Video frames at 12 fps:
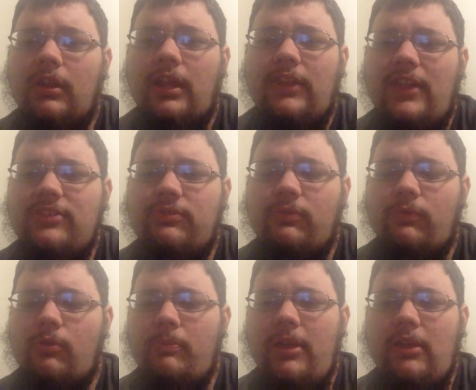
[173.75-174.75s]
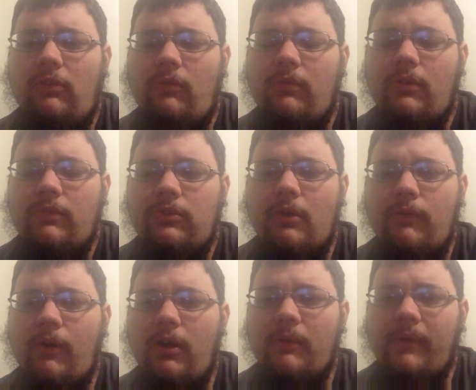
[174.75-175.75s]
And that's for me so
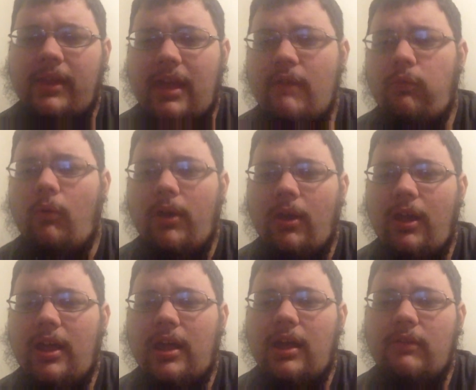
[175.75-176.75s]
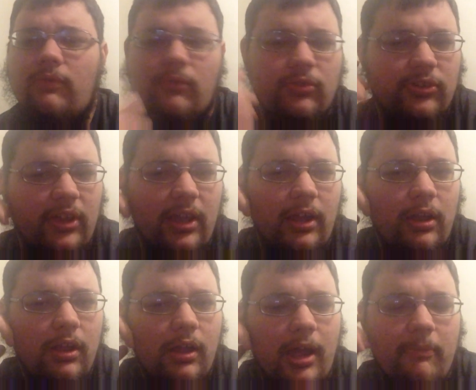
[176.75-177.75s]
far. I'm like halfway. I would say
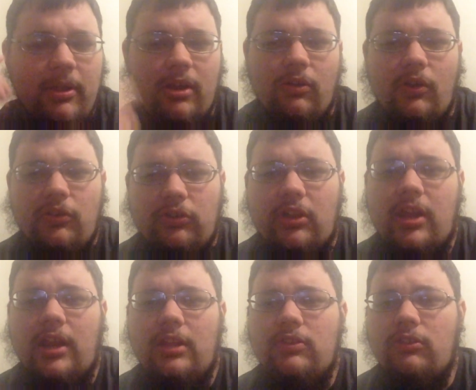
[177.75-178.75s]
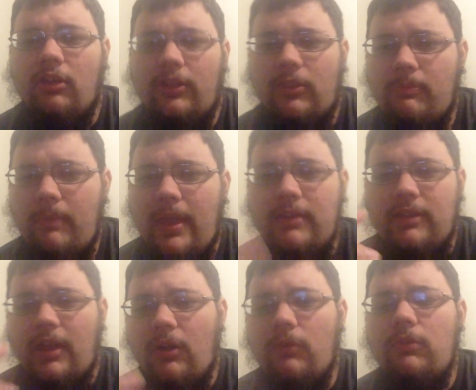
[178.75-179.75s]
I'm getting close to getting to like the main
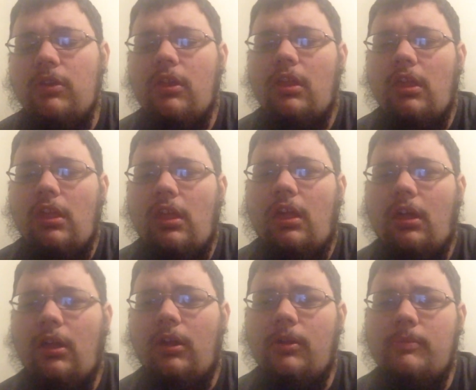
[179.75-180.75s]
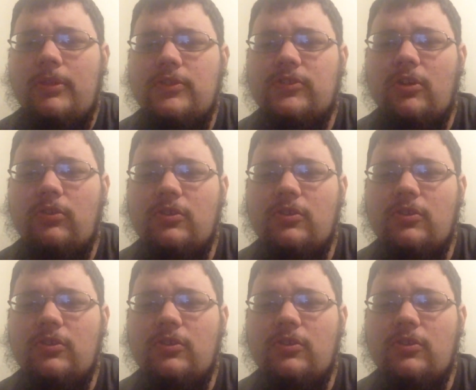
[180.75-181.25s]
town, and so